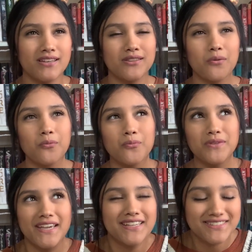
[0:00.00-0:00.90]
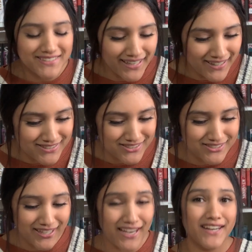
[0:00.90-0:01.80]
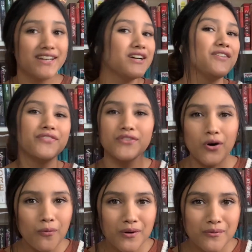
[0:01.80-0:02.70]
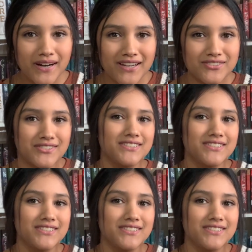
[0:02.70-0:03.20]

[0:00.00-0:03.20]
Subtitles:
Like, the things the character said, no one would actually